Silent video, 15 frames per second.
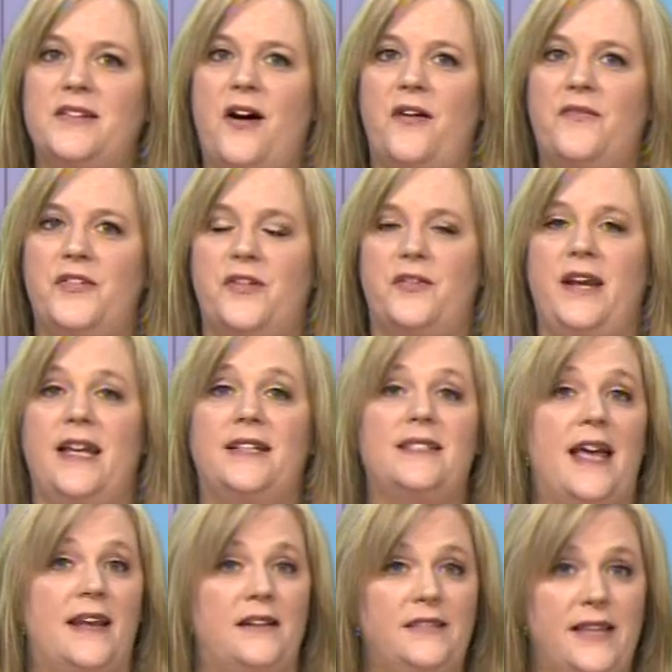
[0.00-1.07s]
offer their kids
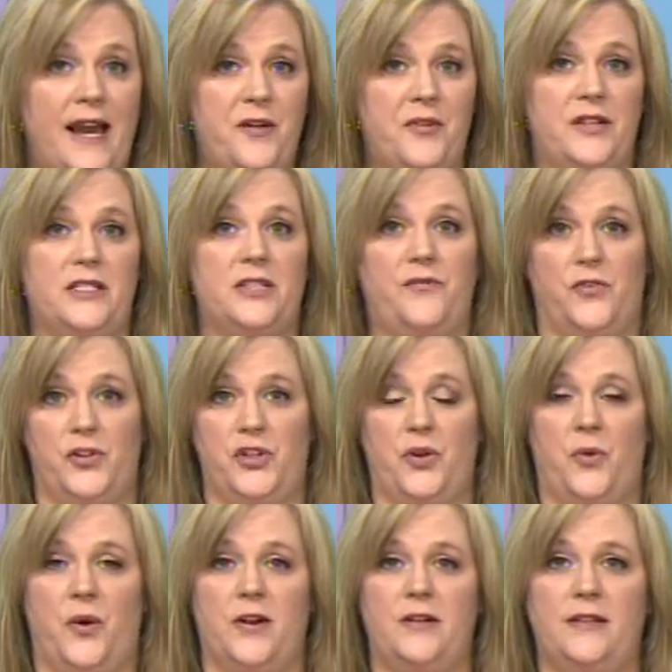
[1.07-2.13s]
an allowance for
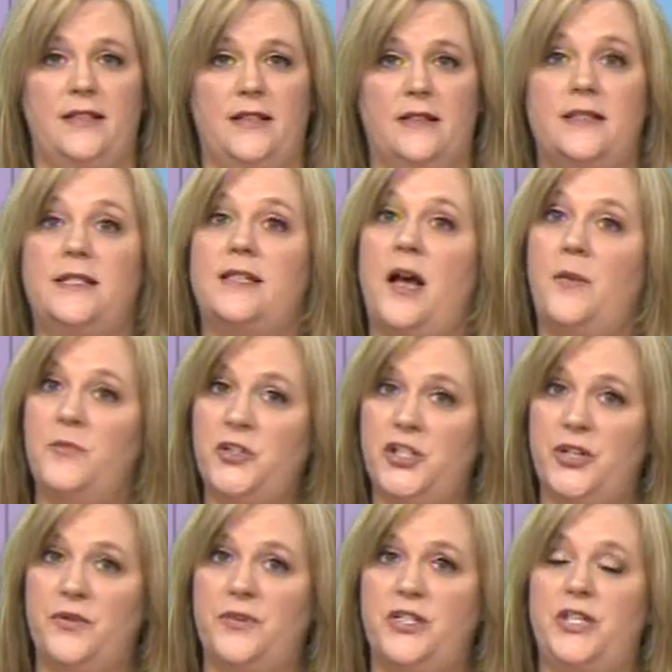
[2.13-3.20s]
chores. Some
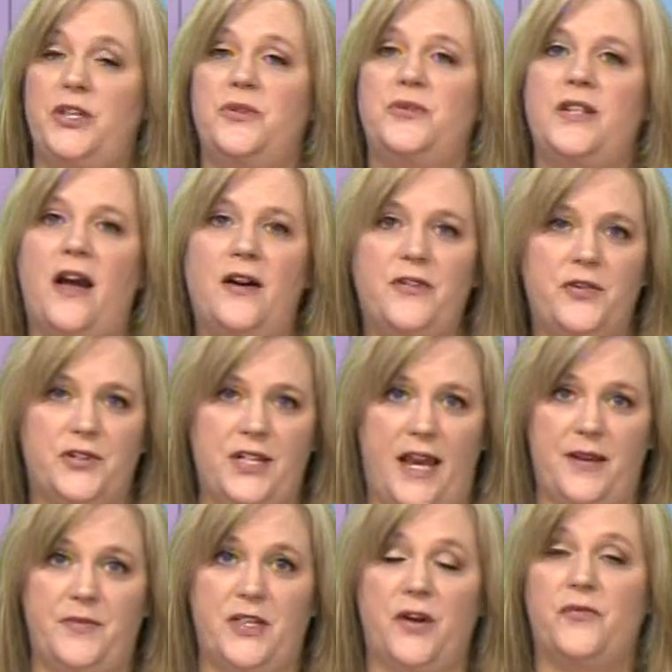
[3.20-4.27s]
choose to use other
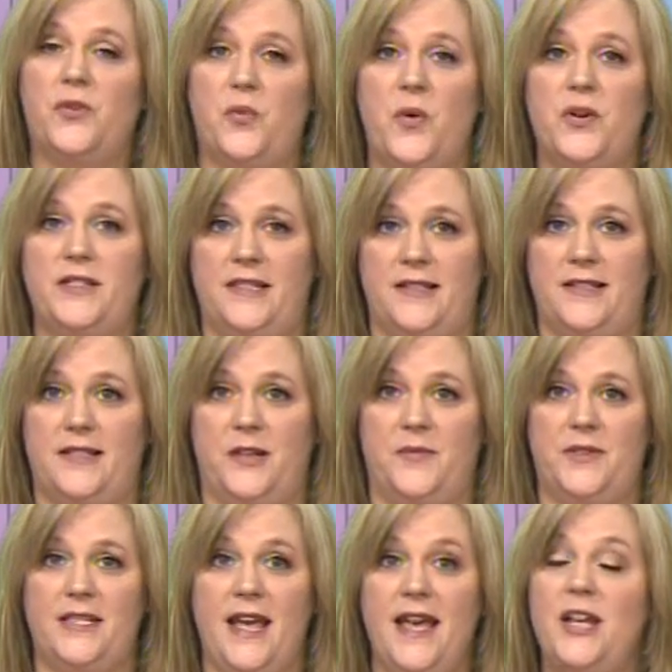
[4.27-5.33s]
types of reward
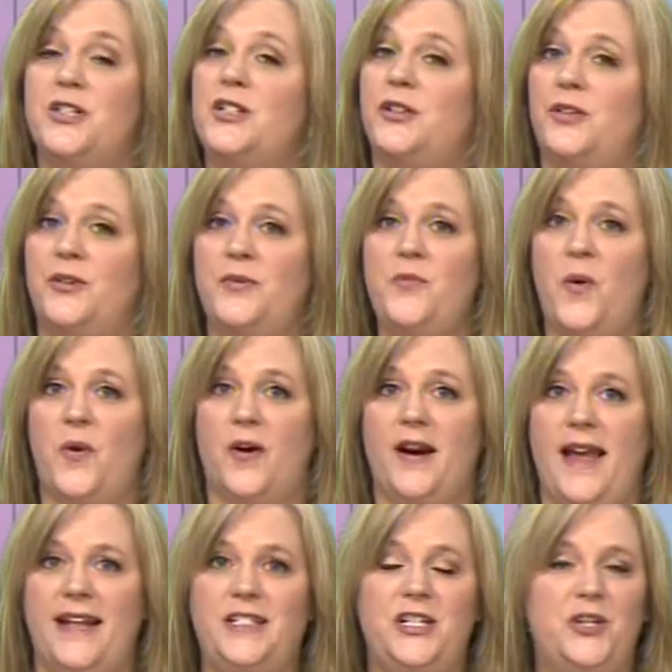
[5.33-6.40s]
systems. To learn more,
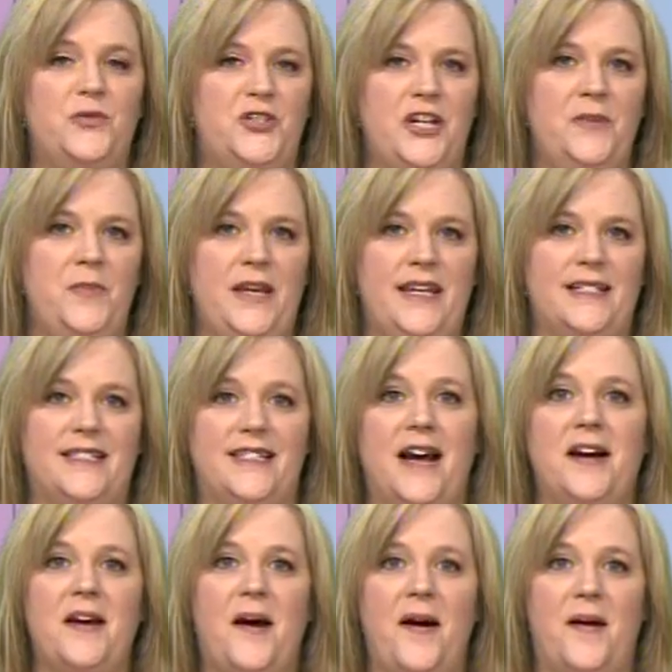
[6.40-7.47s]
head to
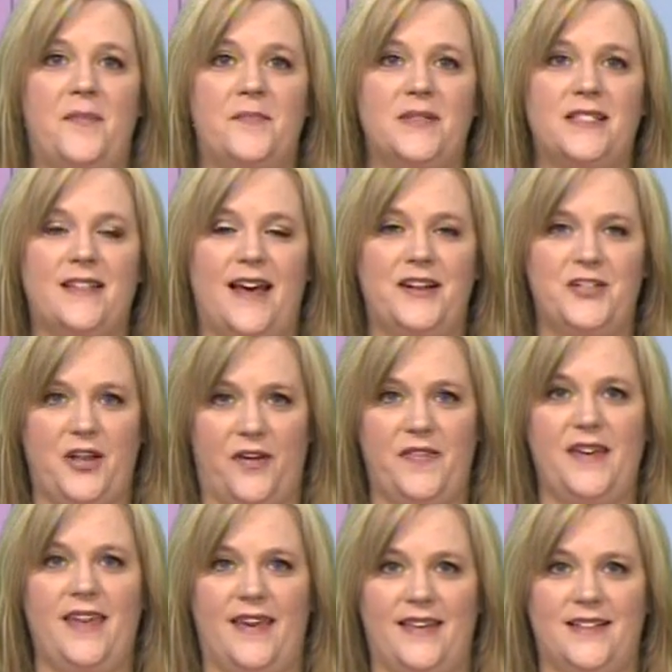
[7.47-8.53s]

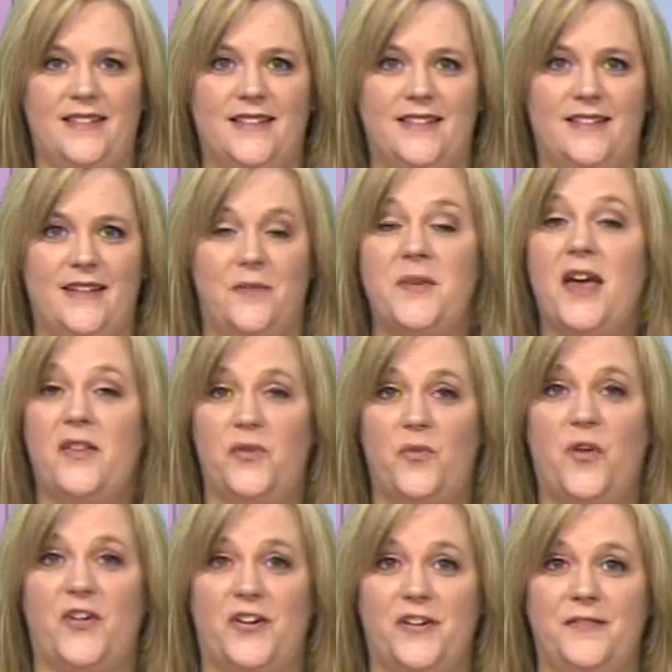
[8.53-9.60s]
eugenepeds.com/healthykids. I'm Kelly
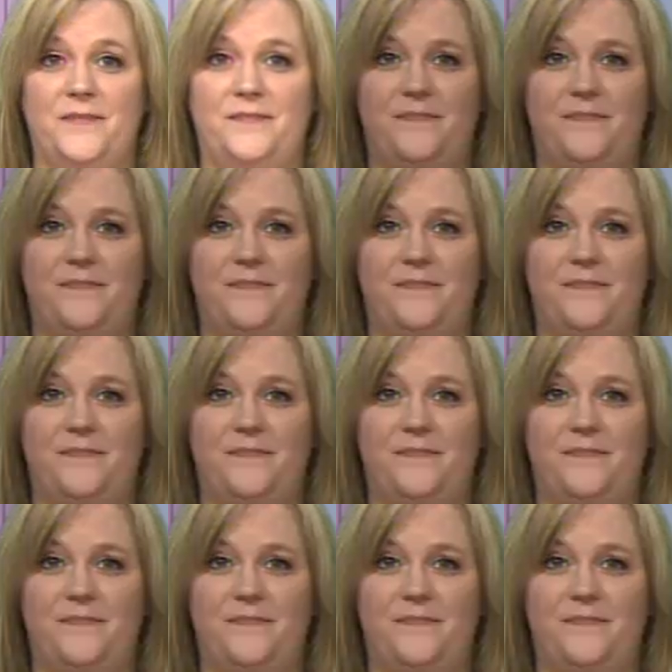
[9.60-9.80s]
Warner.